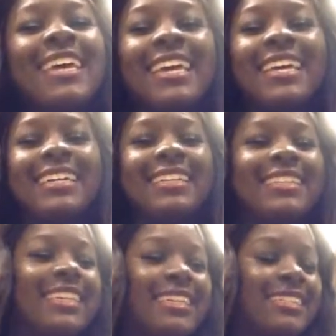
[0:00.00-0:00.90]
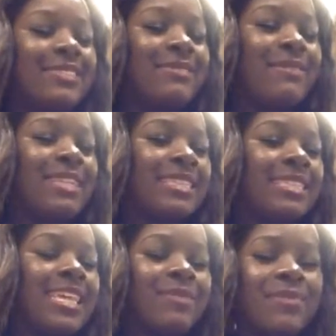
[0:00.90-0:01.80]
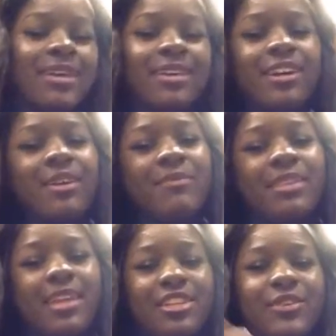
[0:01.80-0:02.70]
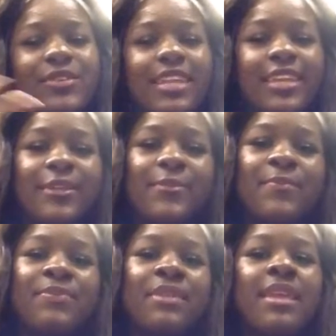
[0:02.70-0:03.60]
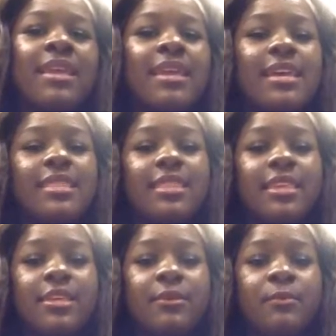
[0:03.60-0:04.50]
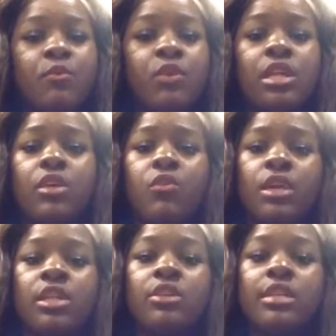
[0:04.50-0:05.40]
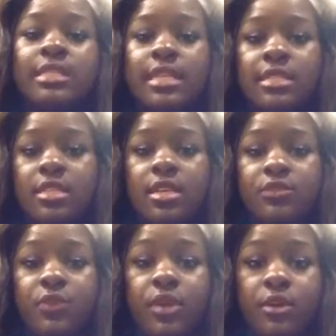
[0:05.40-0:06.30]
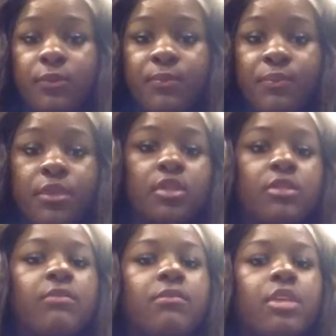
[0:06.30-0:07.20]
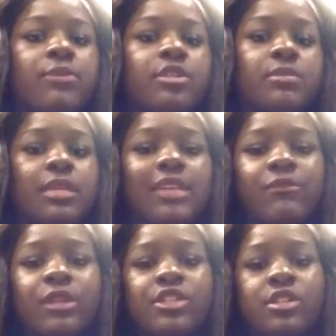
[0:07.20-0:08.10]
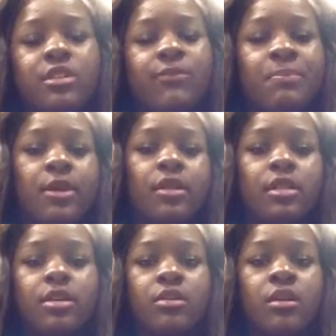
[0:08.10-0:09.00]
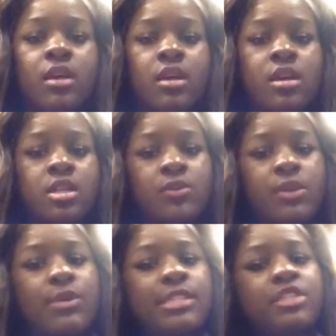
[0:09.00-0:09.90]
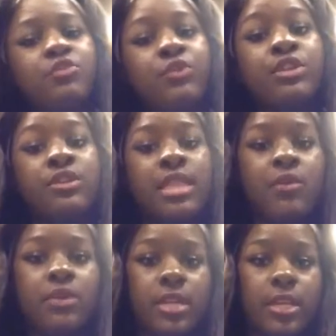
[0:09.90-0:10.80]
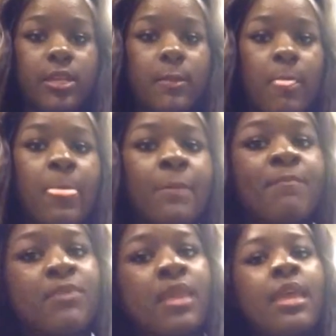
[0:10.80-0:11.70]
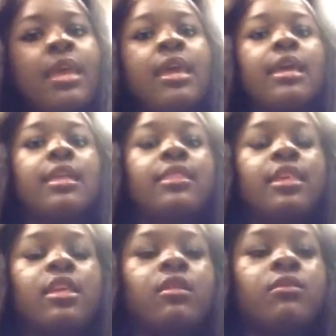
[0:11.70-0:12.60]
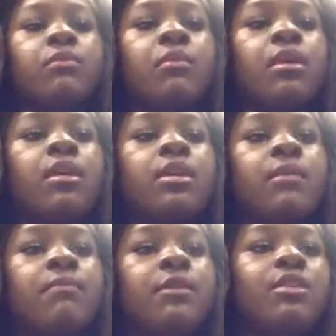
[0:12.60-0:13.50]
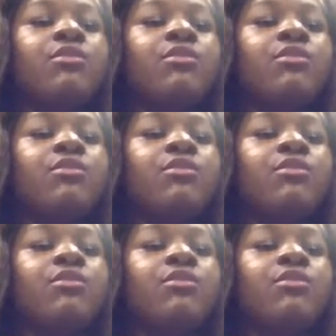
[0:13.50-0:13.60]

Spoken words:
and yeah, so we went take it back up and like do it again. And then we glued it slanted as well because it's supposed to be even with each other, parallel. So we had to redo that one again. And then me,